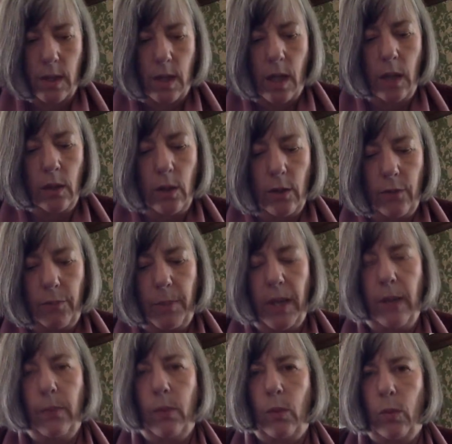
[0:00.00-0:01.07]
A lot of
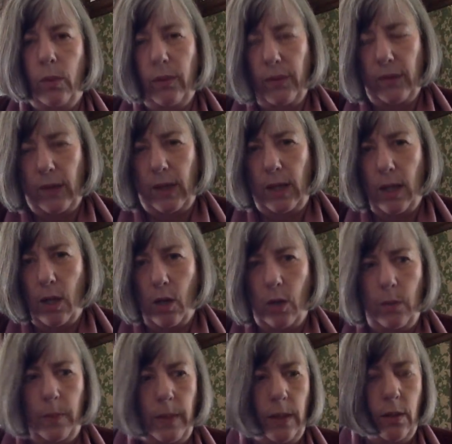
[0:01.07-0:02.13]
people will see
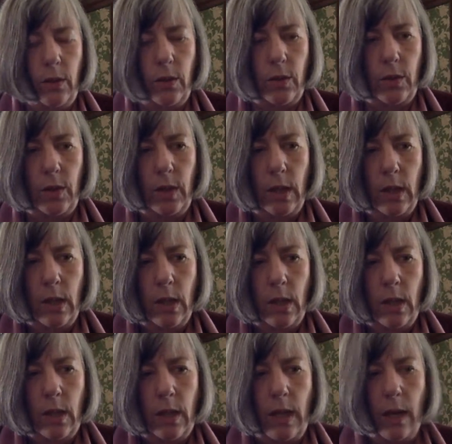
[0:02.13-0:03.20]
hope in her.
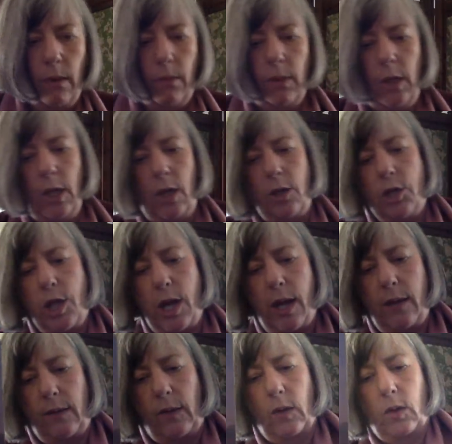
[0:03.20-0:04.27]
Now, you know, she
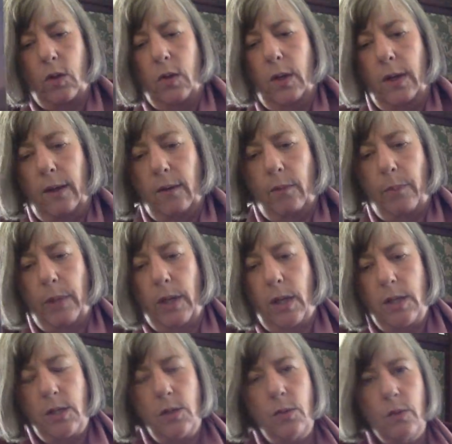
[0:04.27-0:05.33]
has her critics, but
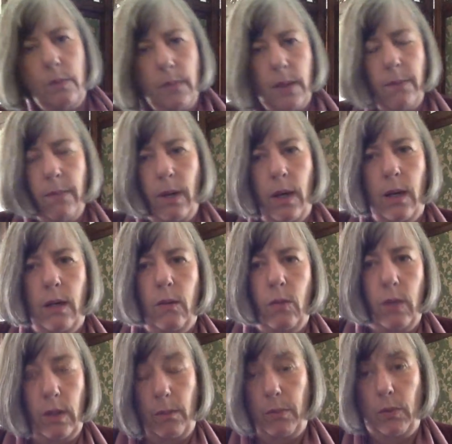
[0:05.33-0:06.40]
I do remember
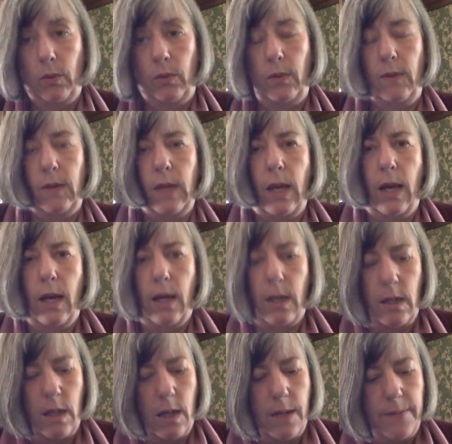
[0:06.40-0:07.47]
when I pulled this
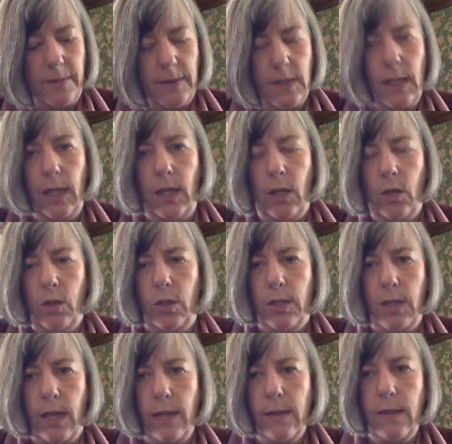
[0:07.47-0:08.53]
card, I'm seeing her
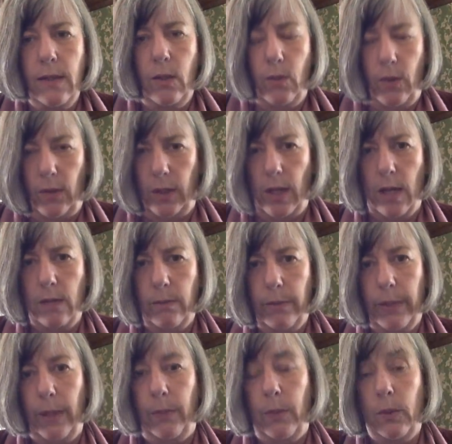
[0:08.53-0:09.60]
dancing with young
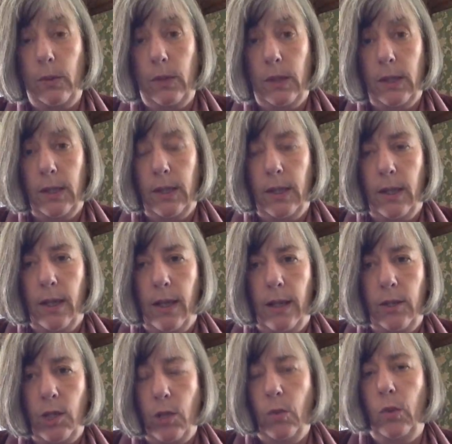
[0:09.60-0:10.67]
people.
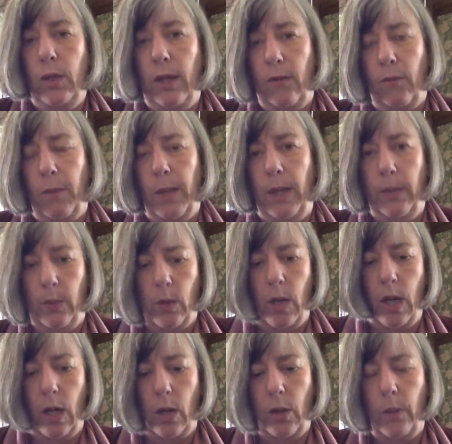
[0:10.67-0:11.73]
She will give people
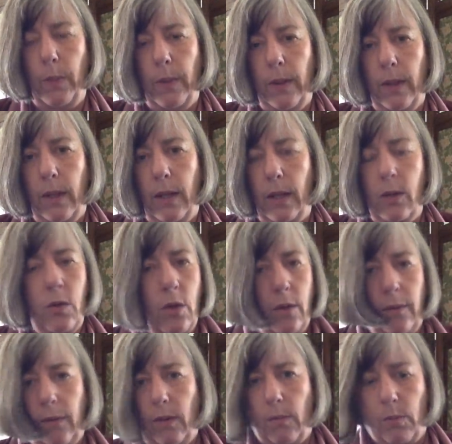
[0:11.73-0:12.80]
hope
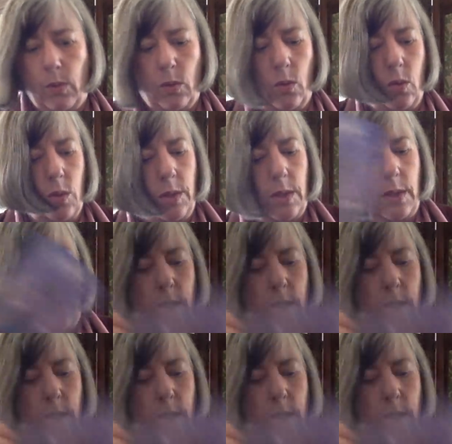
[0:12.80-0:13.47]
across the board.